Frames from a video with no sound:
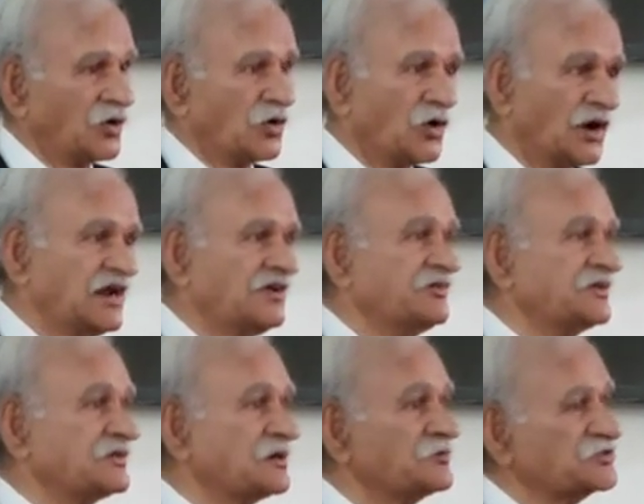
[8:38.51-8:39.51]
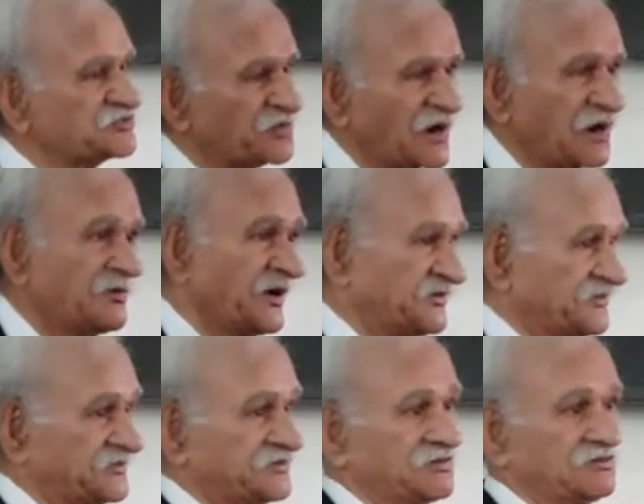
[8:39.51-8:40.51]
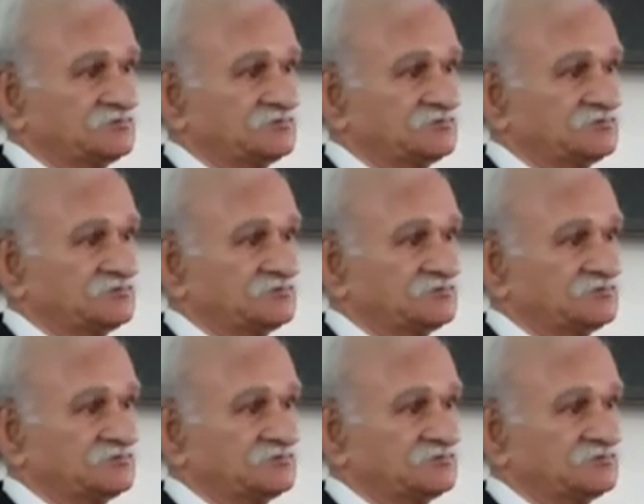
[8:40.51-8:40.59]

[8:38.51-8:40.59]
only within the municipal limits.